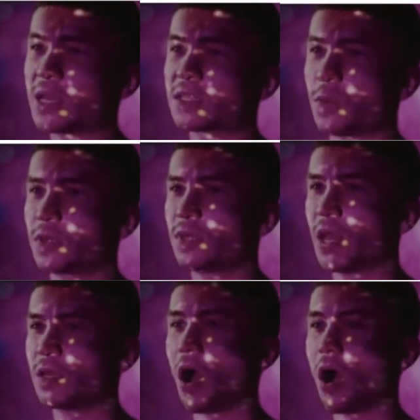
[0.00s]
we
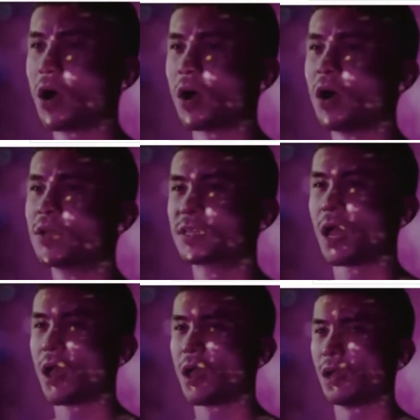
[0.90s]
have this bed
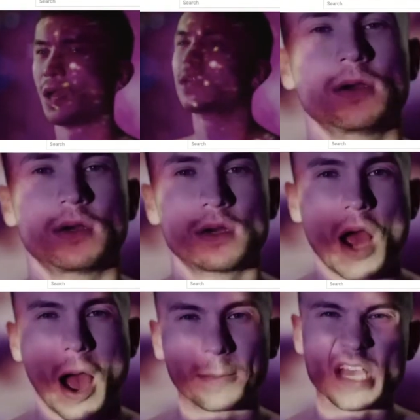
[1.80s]
and we
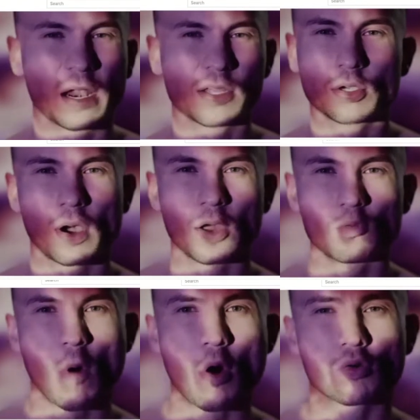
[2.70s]
just put a
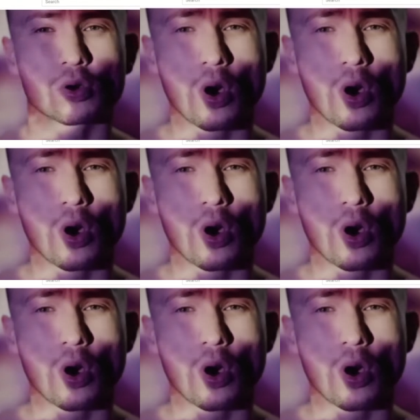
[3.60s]
projector